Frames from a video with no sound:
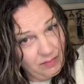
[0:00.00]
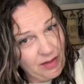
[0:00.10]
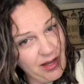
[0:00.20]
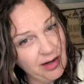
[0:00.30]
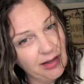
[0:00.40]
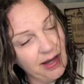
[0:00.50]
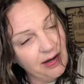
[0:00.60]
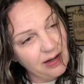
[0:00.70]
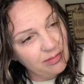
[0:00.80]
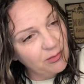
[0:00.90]
And again,
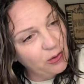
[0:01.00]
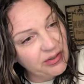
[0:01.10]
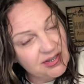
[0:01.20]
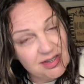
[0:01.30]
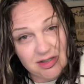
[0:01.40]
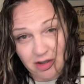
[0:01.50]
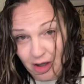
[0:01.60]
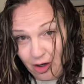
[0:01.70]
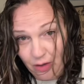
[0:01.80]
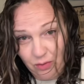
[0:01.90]
I'm going
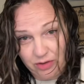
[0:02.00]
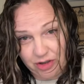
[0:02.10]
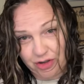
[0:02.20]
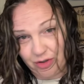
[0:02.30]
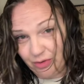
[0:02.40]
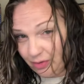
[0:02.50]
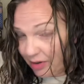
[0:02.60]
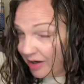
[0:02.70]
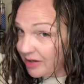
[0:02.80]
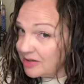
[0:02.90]
slow to show you
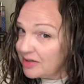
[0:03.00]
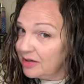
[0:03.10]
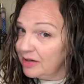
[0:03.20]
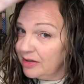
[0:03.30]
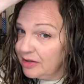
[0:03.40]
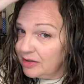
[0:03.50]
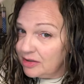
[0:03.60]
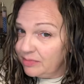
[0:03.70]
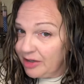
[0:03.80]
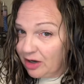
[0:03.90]
guys. To
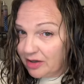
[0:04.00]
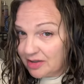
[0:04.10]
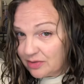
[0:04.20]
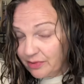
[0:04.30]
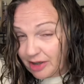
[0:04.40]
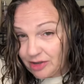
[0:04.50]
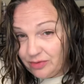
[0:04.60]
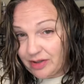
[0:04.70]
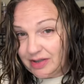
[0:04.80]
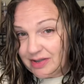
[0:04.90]
be honest, when I do
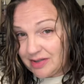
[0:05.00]
this,